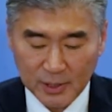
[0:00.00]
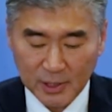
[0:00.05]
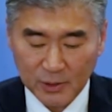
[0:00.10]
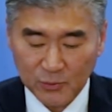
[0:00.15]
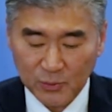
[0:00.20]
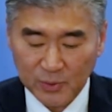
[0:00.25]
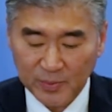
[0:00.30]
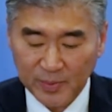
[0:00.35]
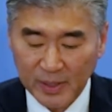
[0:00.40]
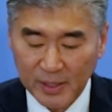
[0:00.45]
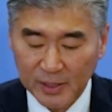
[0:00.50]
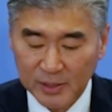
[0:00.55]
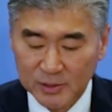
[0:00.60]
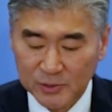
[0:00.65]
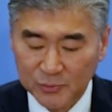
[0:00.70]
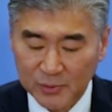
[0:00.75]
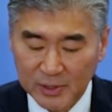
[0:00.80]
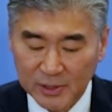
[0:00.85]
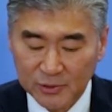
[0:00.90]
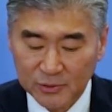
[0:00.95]
and
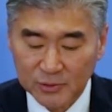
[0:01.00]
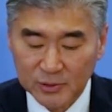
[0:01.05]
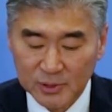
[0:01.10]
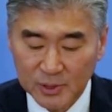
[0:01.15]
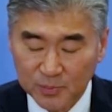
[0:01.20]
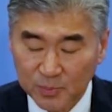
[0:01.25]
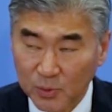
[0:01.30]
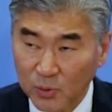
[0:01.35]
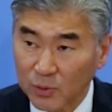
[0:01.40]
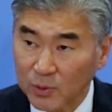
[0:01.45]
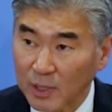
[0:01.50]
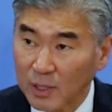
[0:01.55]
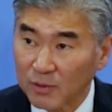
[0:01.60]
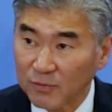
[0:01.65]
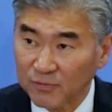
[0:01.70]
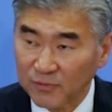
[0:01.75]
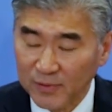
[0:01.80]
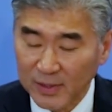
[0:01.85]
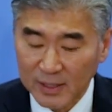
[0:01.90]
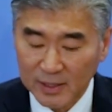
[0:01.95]
remains ready to support
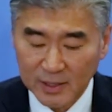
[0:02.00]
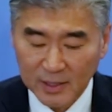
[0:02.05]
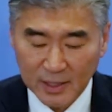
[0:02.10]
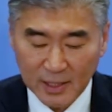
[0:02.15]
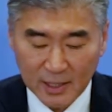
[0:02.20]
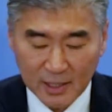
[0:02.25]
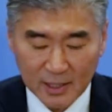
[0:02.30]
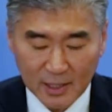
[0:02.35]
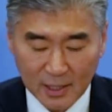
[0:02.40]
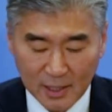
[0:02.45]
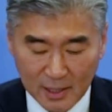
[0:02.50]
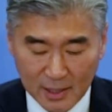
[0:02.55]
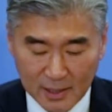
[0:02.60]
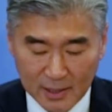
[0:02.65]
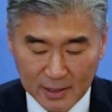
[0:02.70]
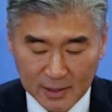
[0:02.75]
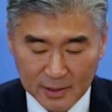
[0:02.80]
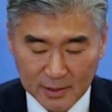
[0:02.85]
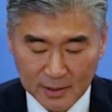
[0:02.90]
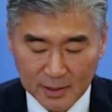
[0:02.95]
our friend and
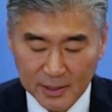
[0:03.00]
ally